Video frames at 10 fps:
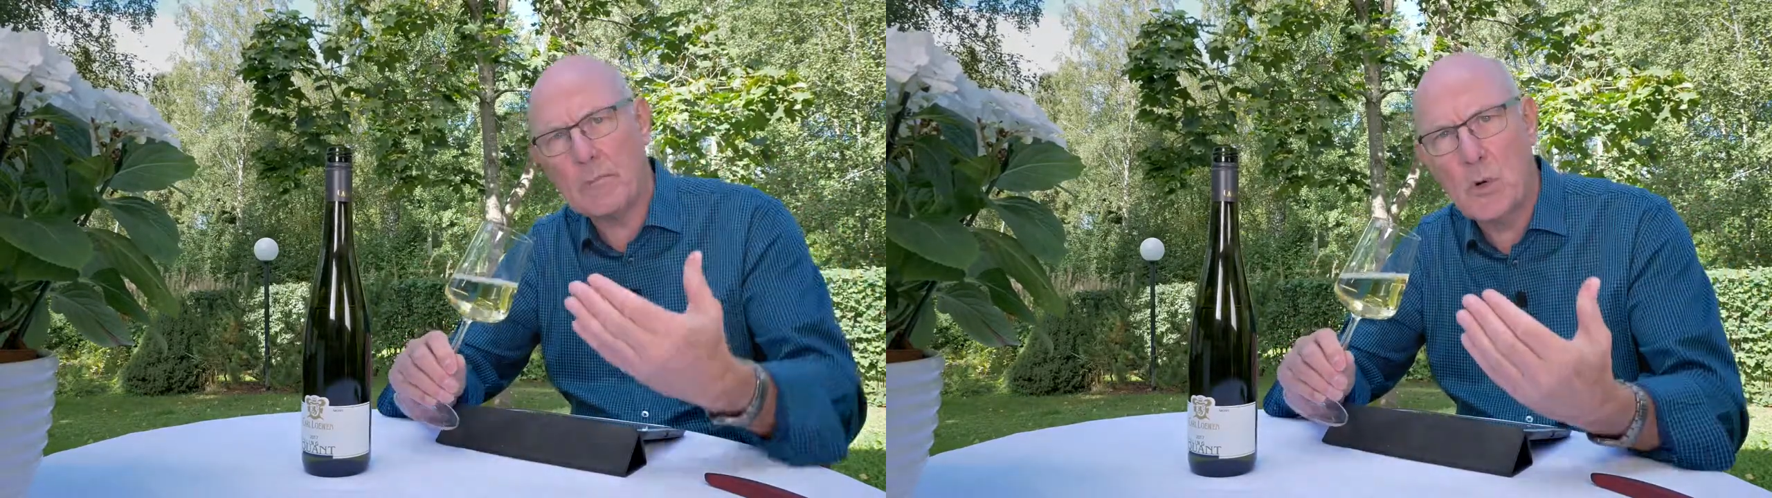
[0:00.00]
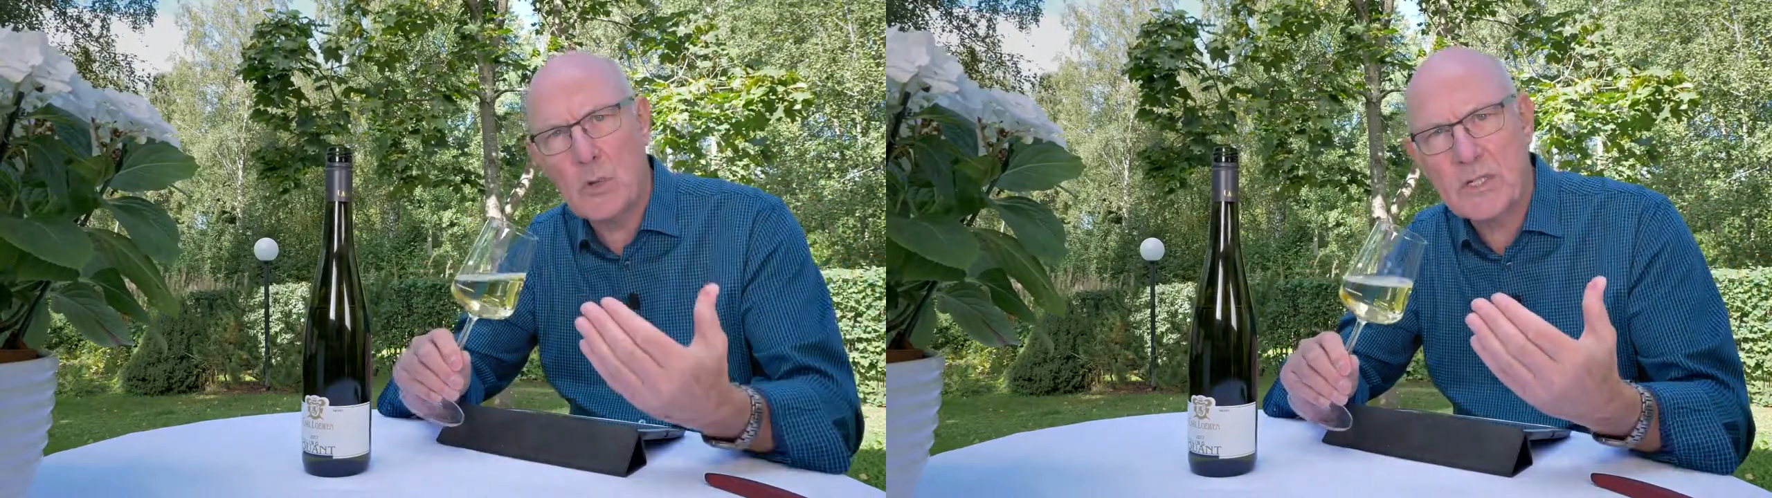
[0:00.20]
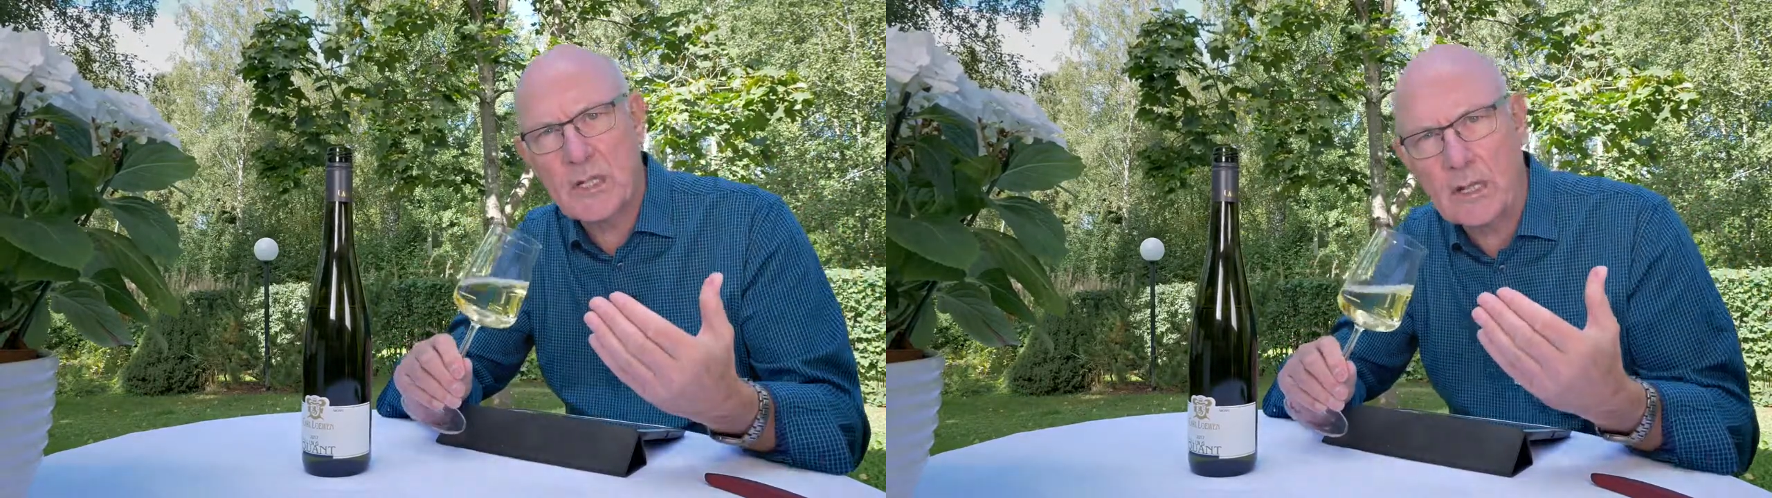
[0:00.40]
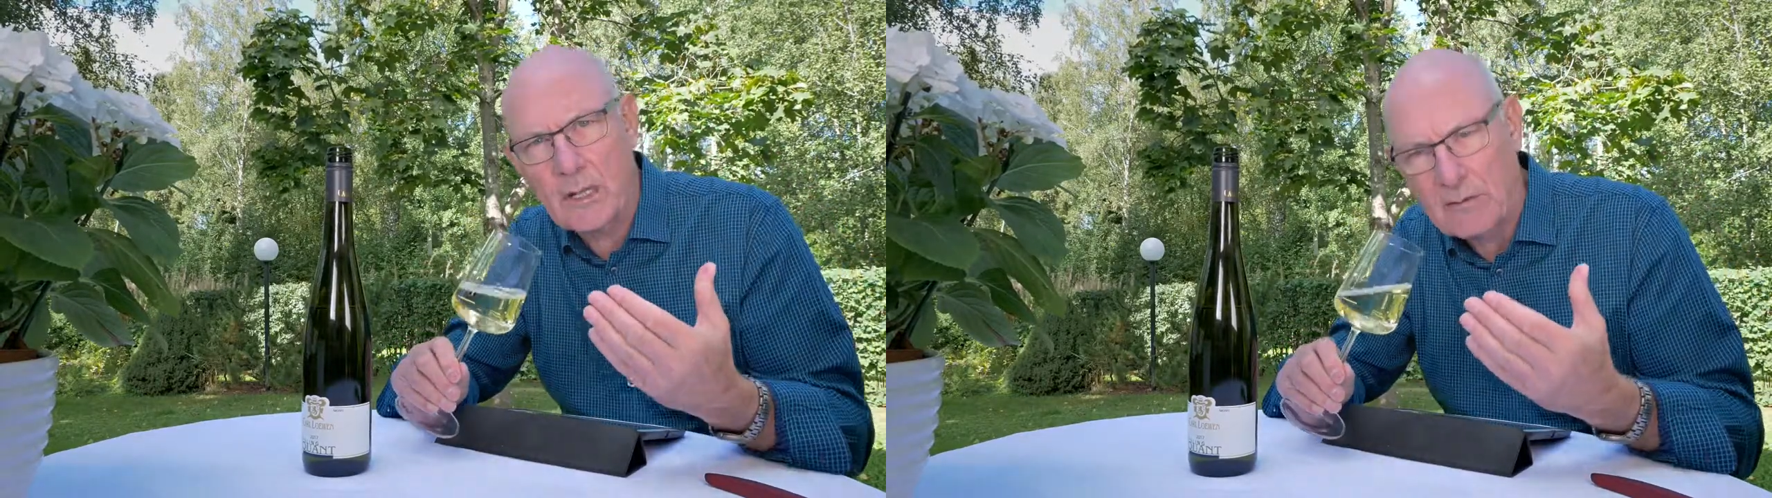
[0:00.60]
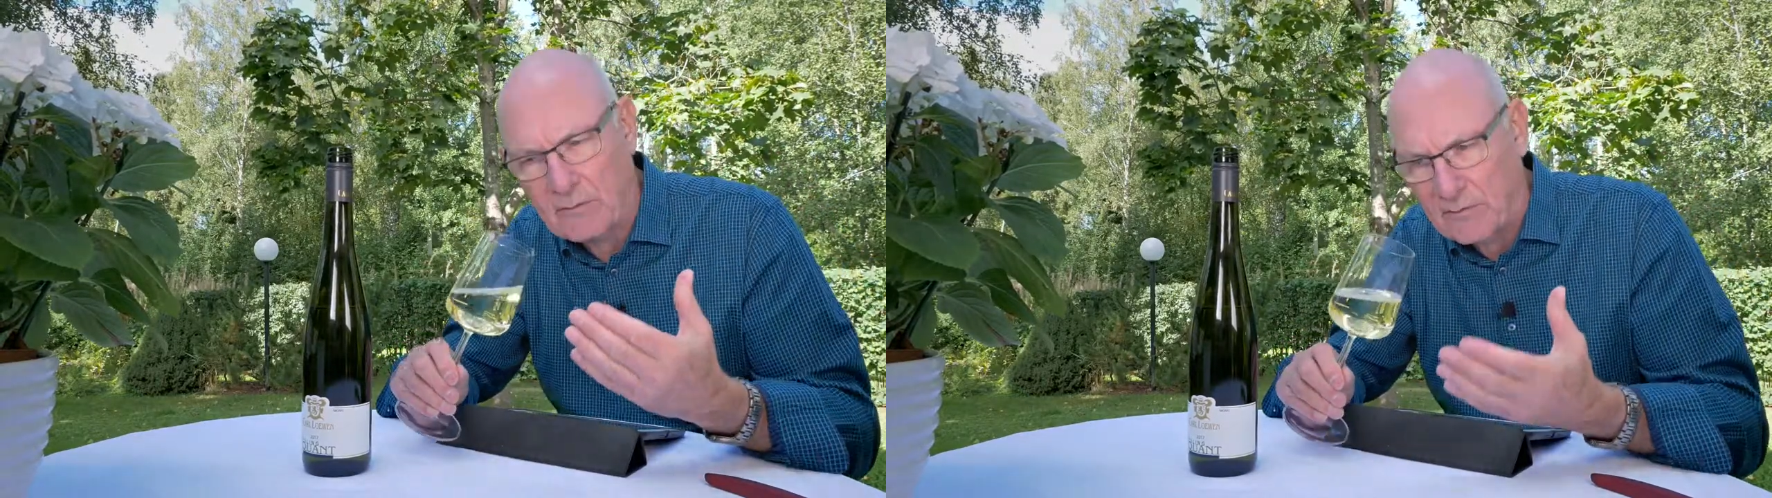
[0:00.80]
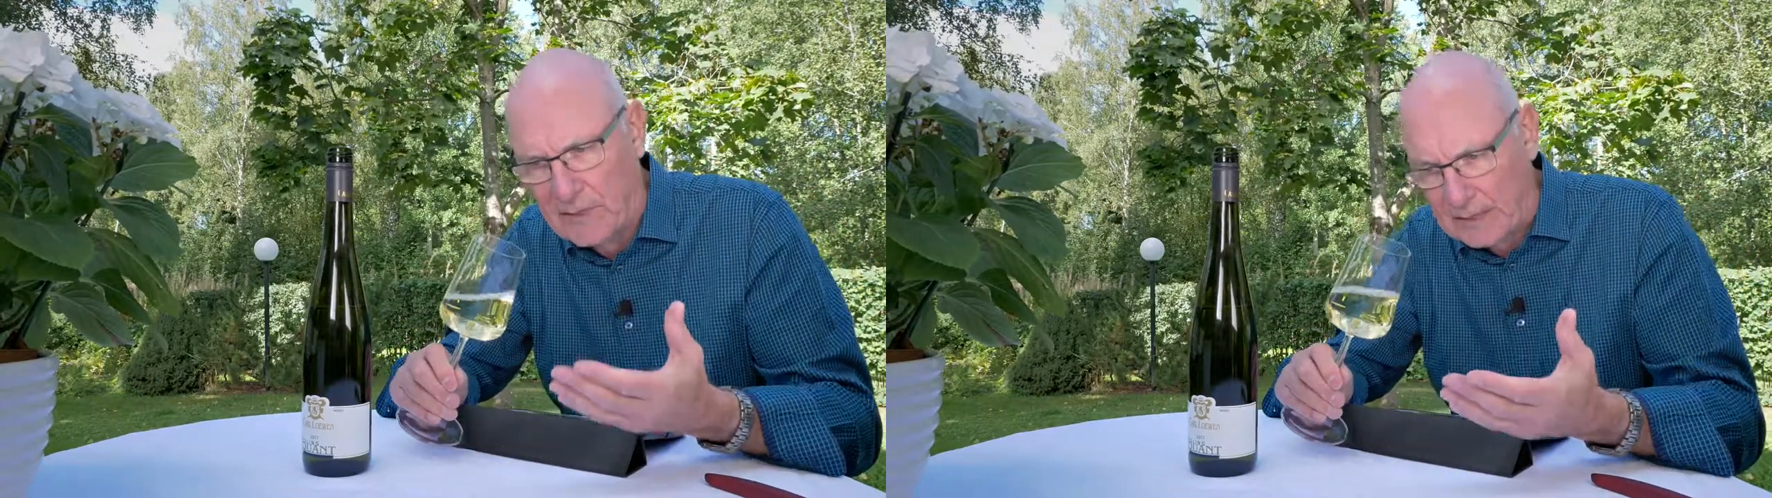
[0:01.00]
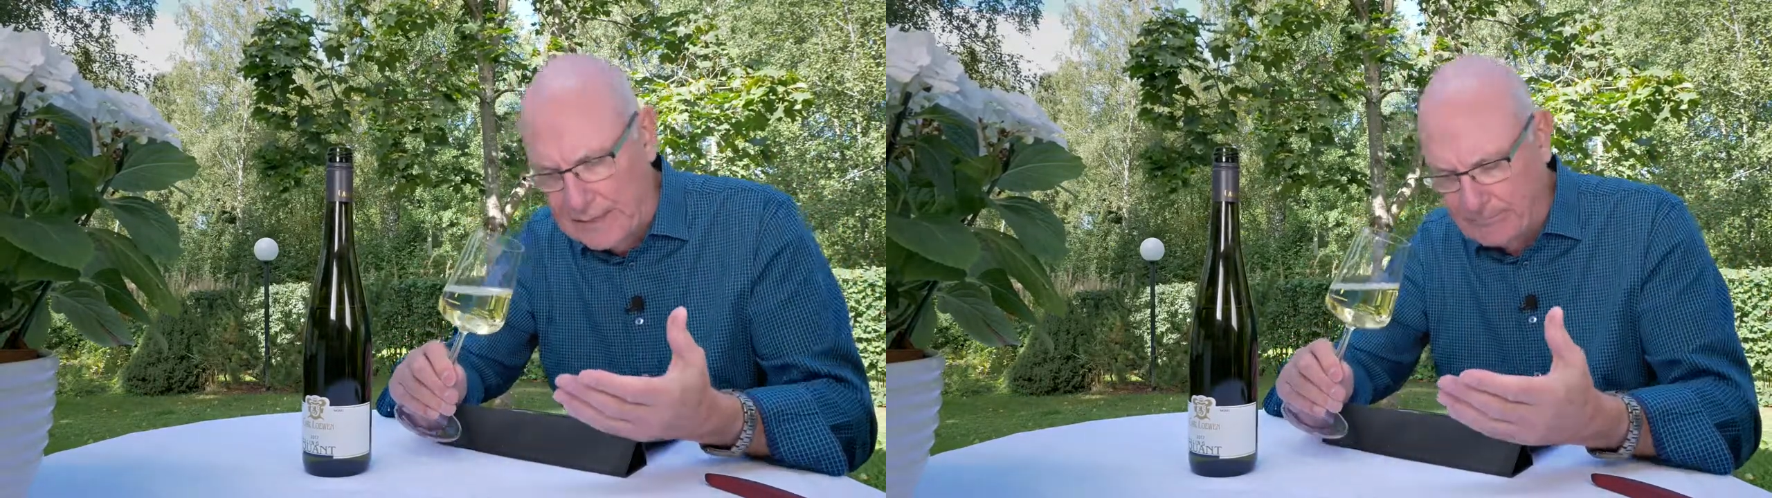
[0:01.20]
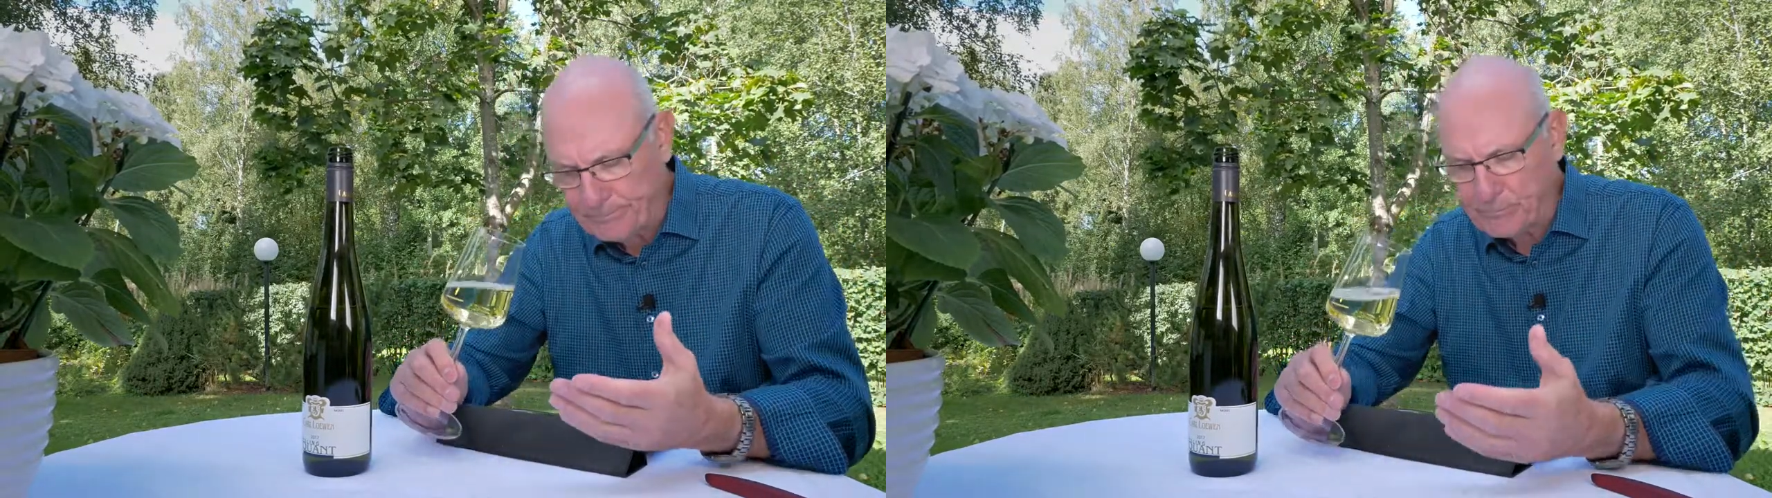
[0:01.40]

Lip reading: Mosel Valley,